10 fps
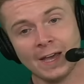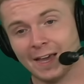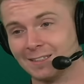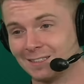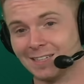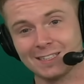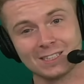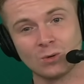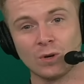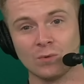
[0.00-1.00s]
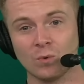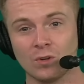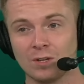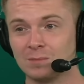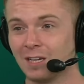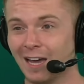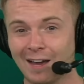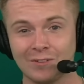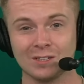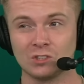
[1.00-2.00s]
And just next to Quinnen Williams,
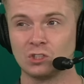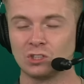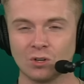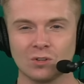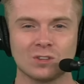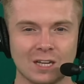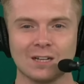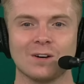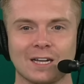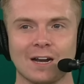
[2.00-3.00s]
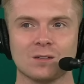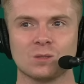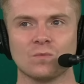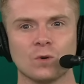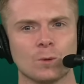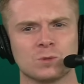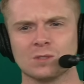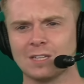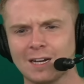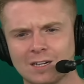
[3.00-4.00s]
having a sure thing like Harrison Phillips, where
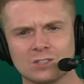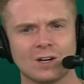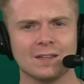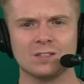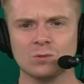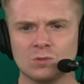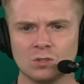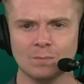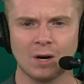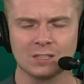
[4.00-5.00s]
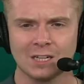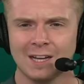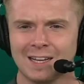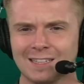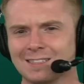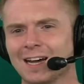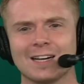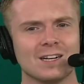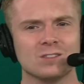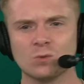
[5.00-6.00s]
he's not going to try to do too much, he's not
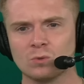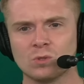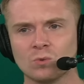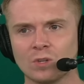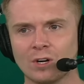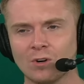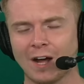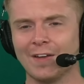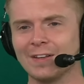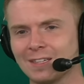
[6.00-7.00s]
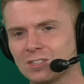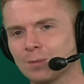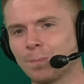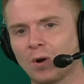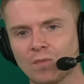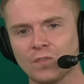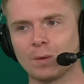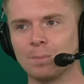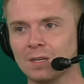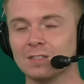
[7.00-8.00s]
going to do too little. I think that's the
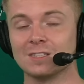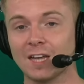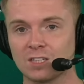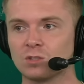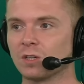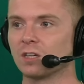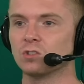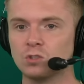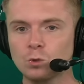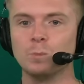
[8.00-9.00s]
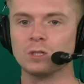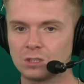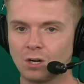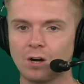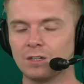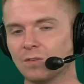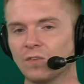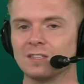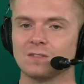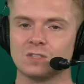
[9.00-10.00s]
perfect piece next to a superstar
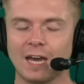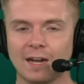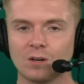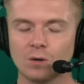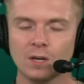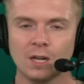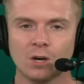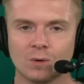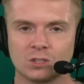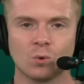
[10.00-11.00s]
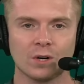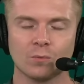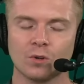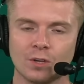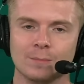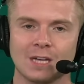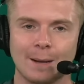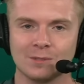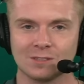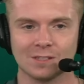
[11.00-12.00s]
defensive tackle, which Quinnen Williams
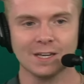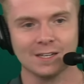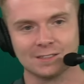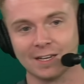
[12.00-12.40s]
obviously is.